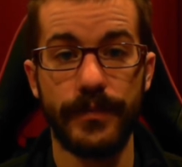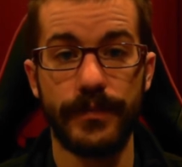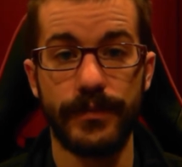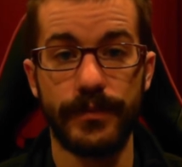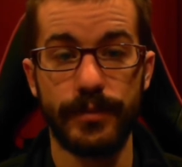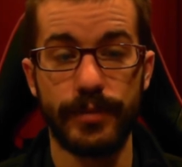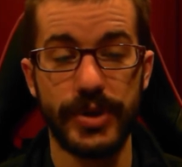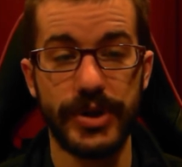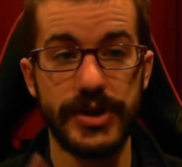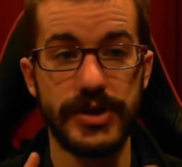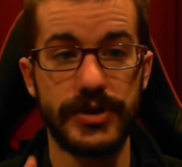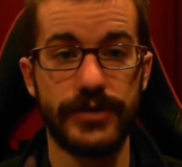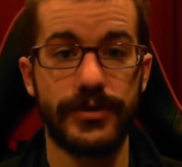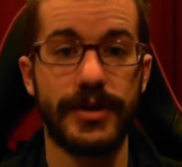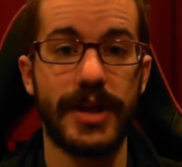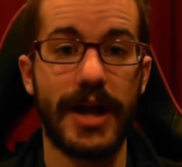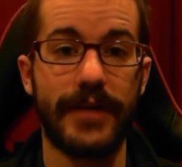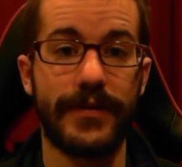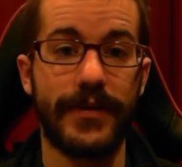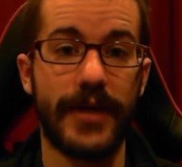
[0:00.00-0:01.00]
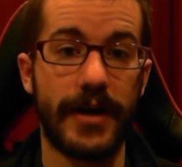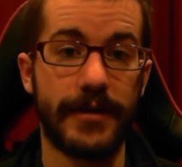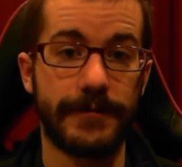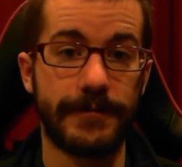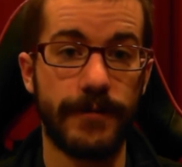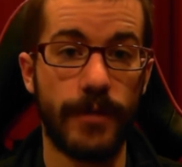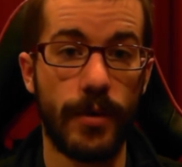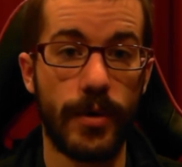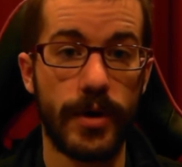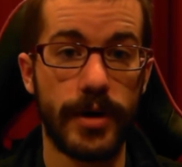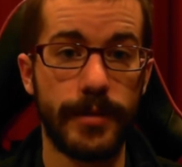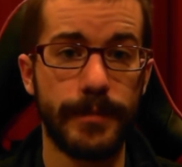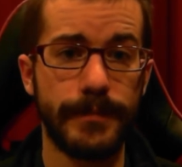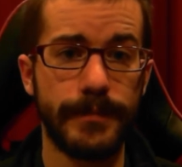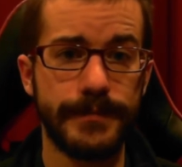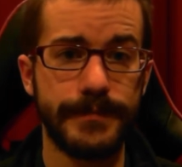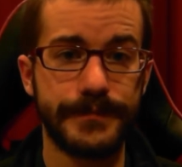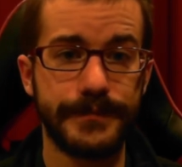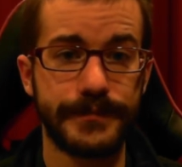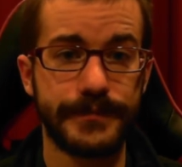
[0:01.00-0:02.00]
please fill out that form,
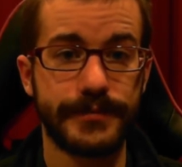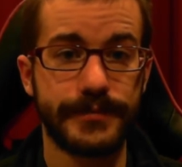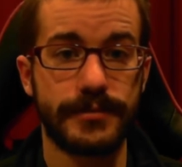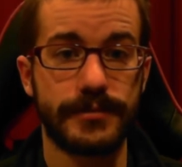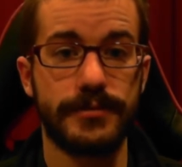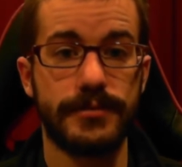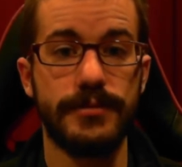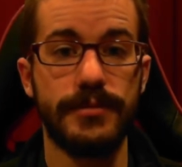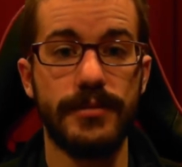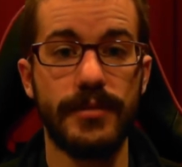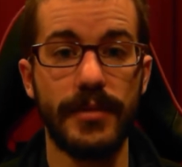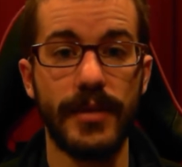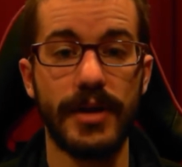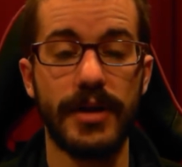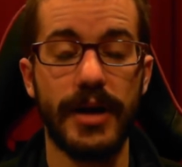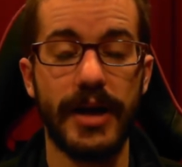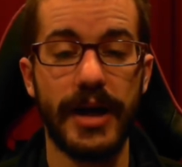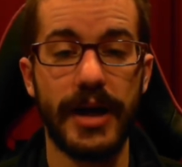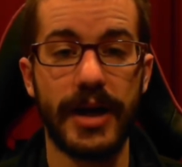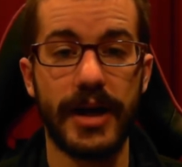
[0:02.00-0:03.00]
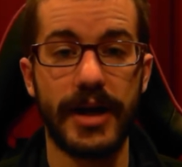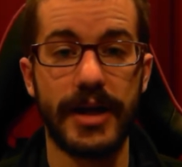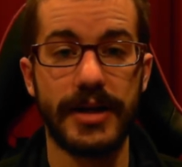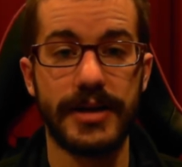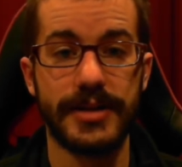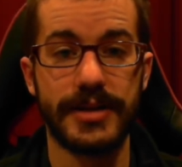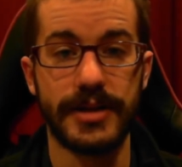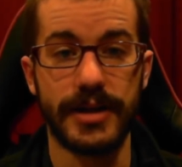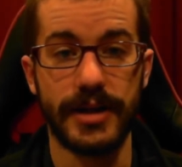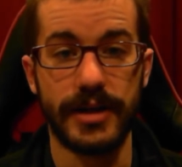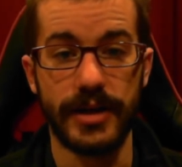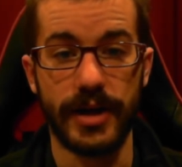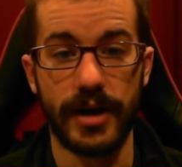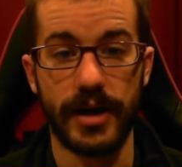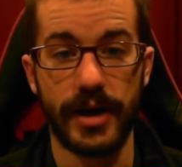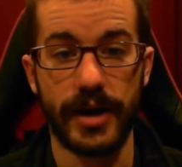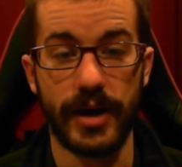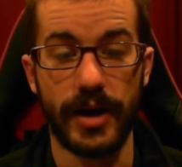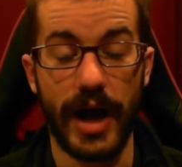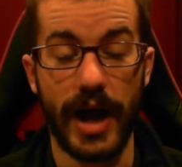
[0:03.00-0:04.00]
and
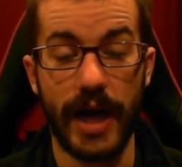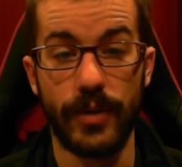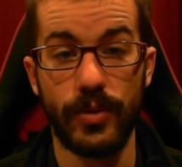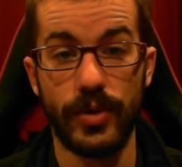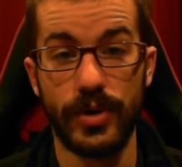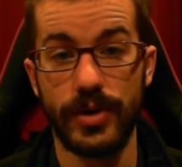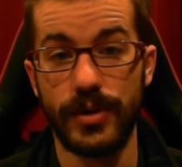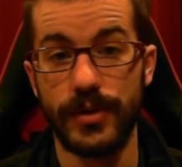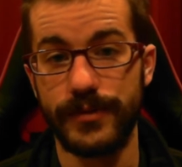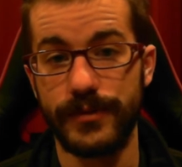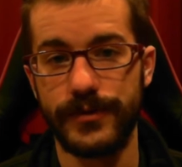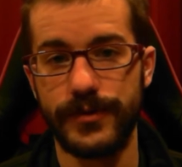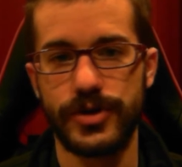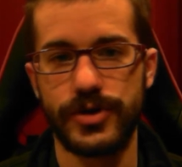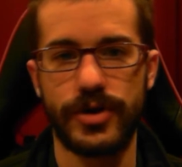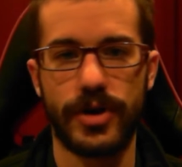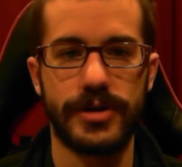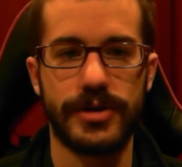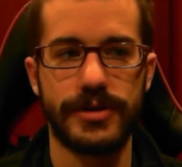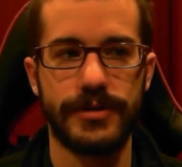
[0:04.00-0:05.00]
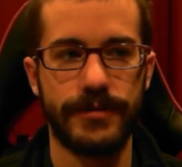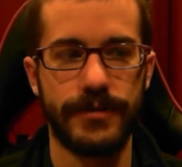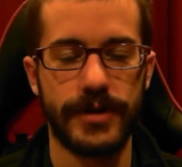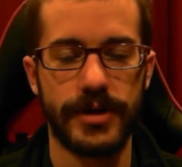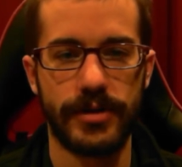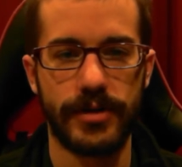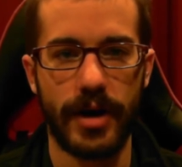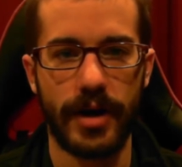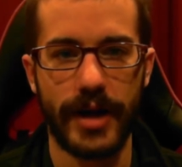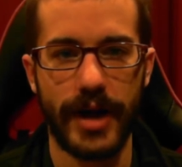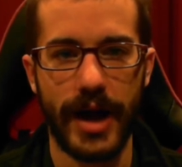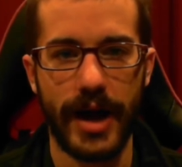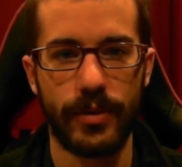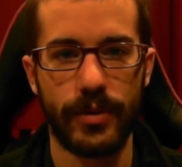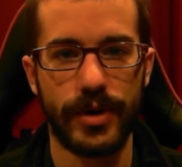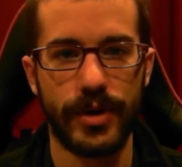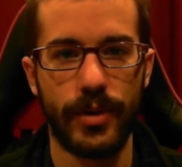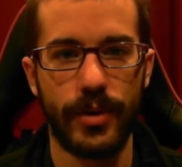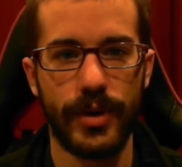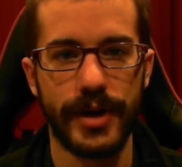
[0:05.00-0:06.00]
I will start to figure out how
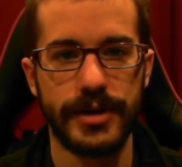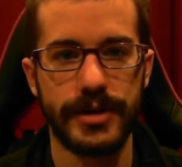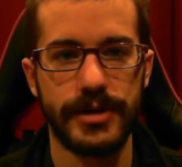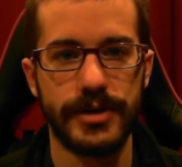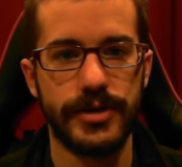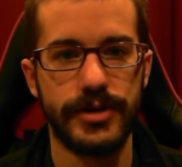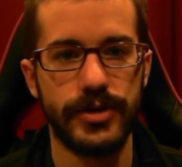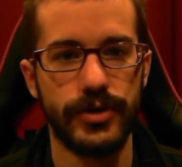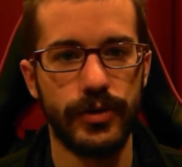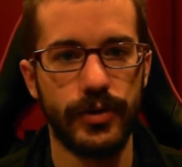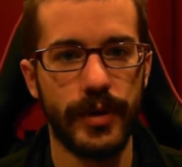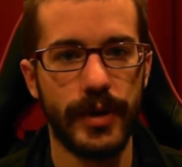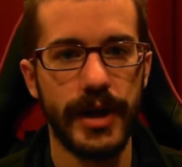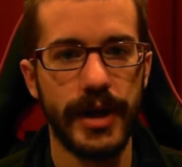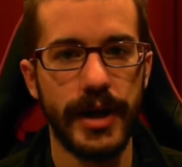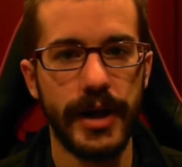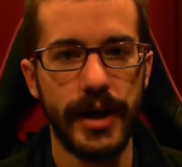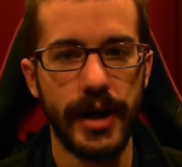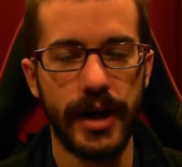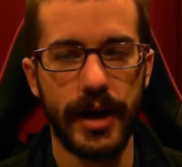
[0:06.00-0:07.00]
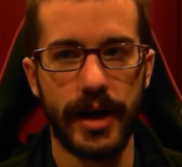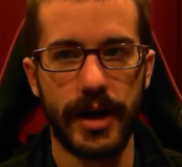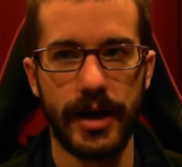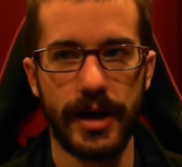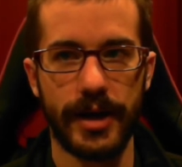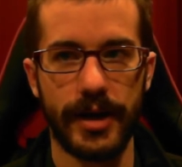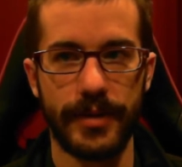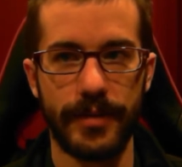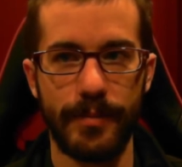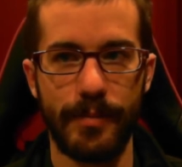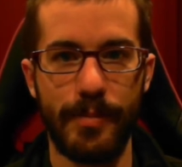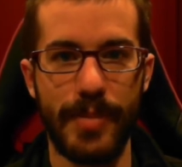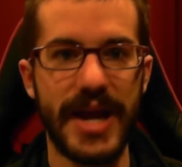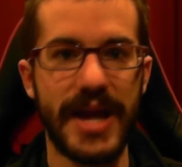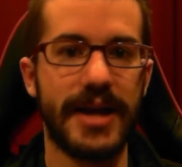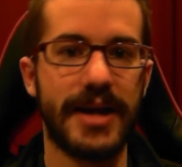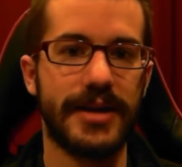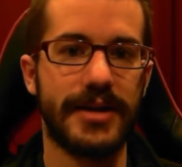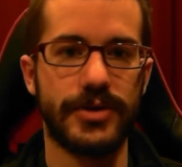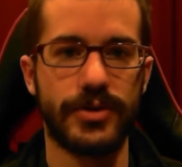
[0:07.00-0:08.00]
we're going to do
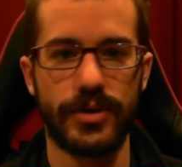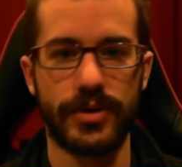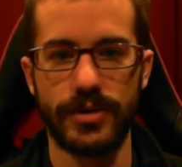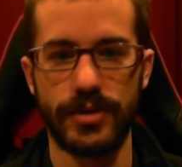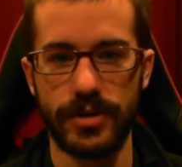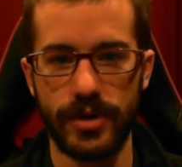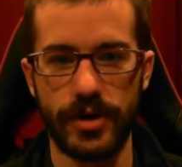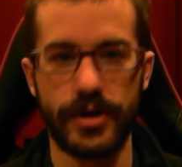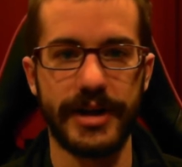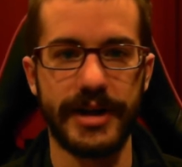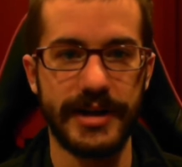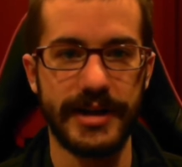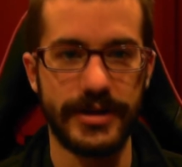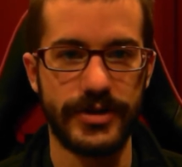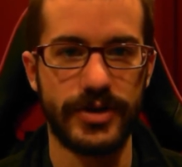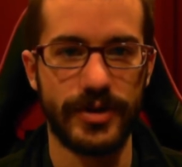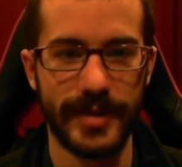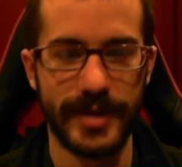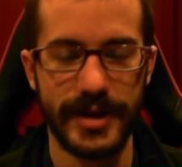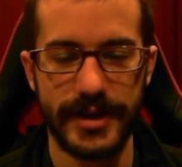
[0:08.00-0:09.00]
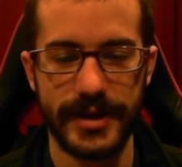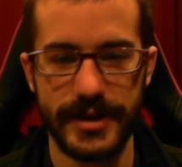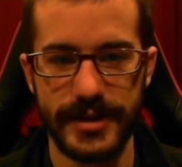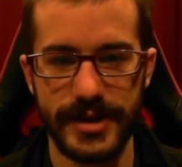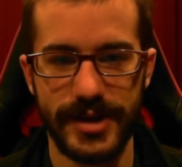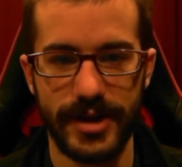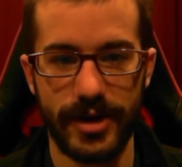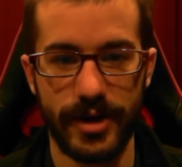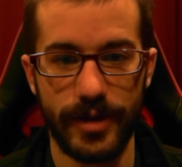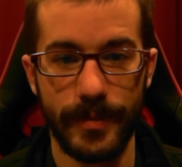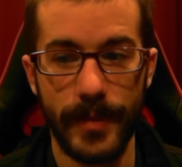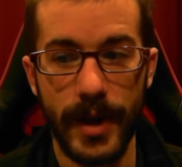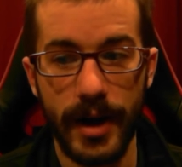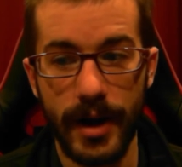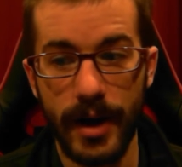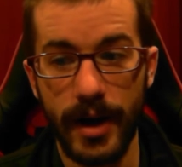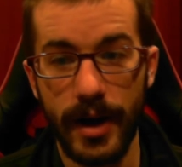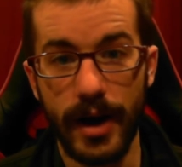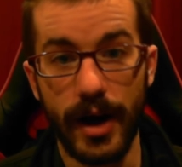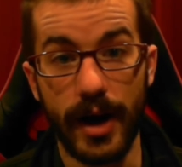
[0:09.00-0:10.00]
band or learn an instrument this year.
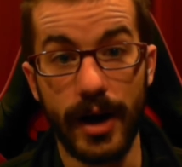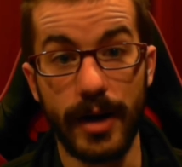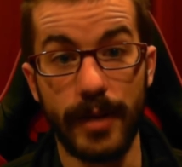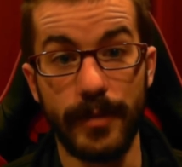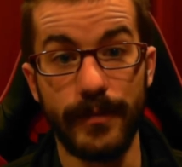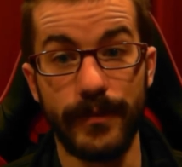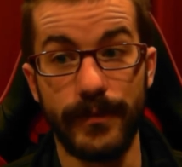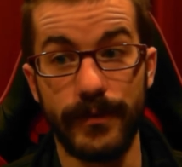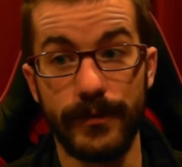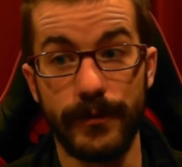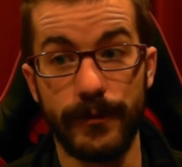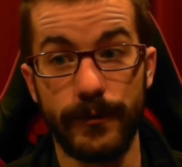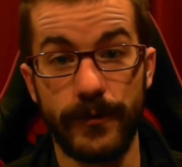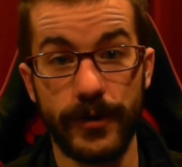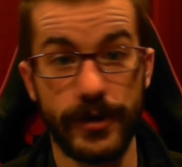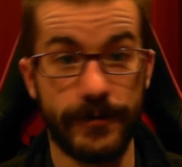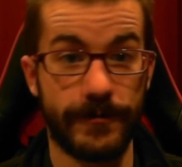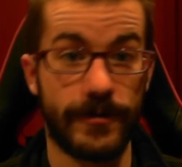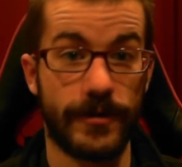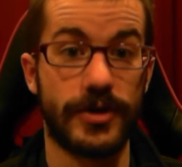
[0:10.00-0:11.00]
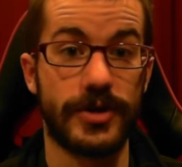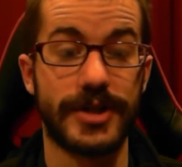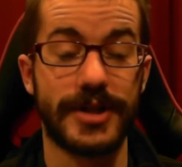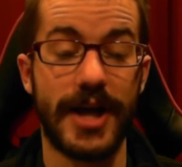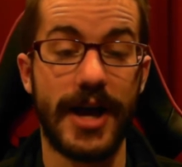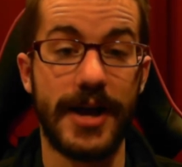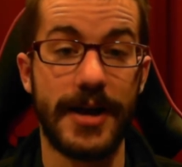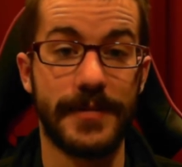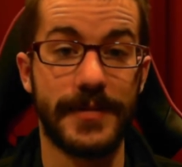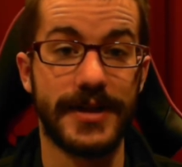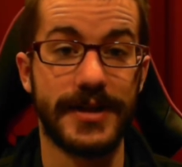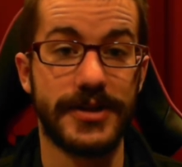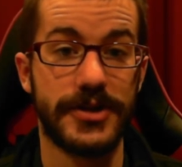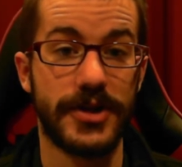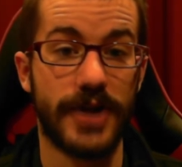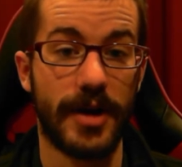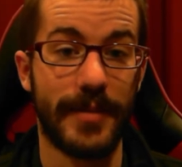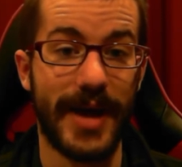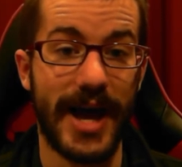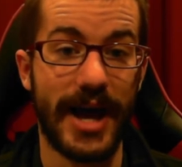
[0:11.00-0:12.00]
For the first time this year,
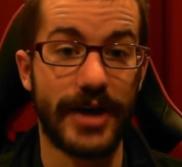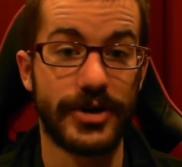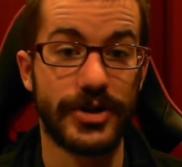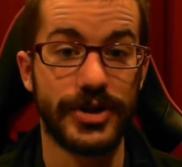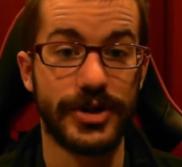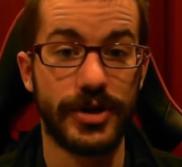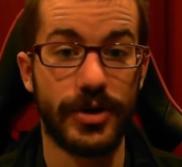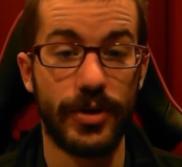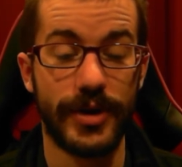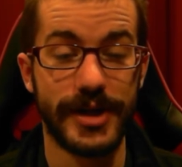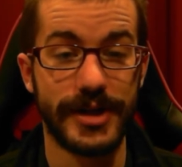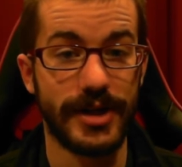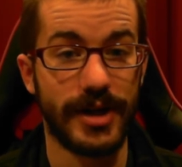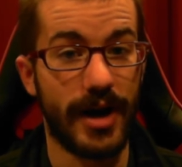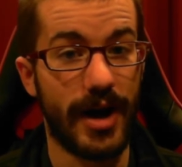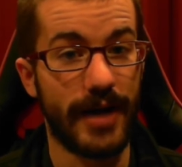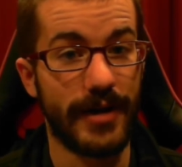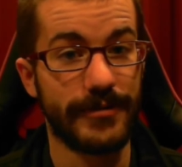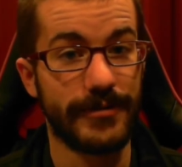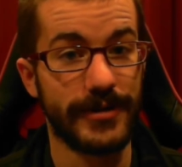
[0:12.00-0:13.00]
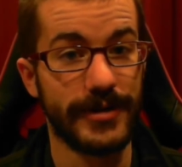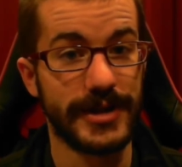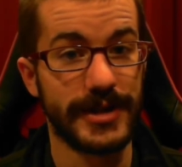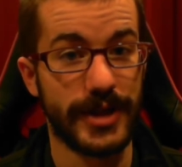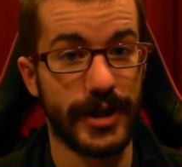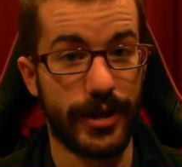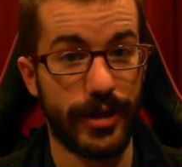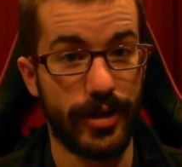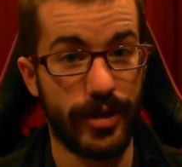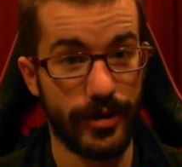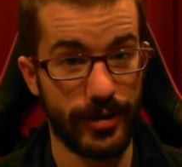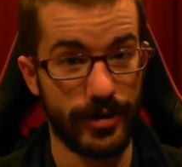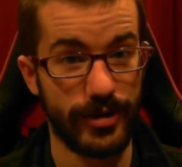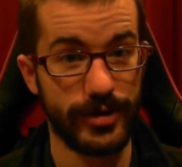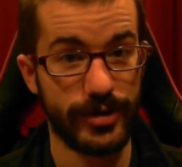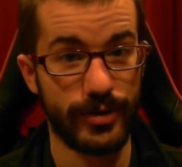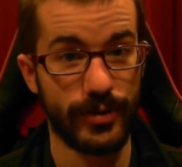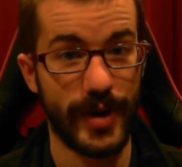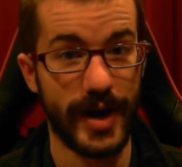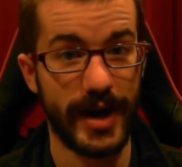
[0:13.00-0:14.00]
I'm actually going to offer it to
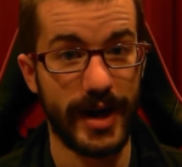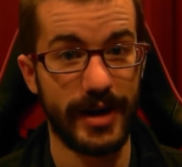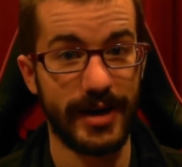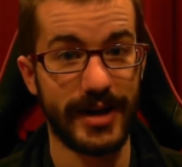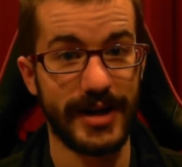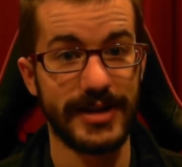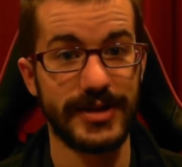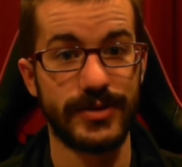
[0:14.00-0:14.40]
3rd grade as